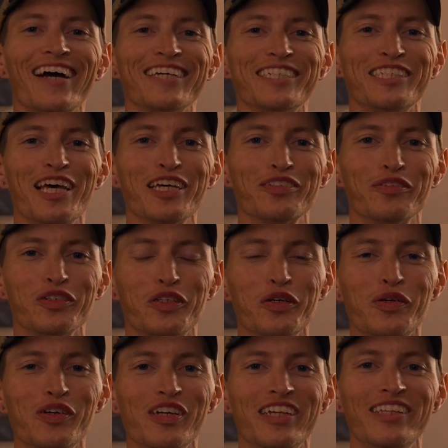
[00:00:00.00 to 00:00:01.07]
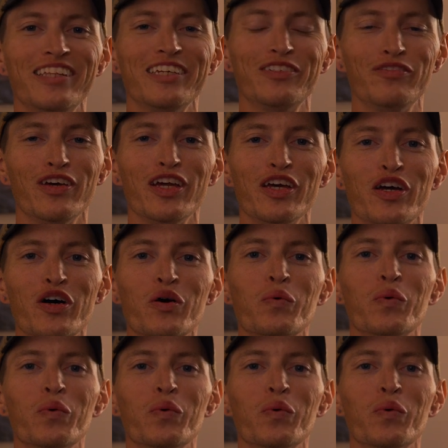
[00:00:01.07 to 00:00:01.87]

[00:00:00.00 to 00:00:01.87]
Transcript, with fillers: guys, thanks for tuning into this video.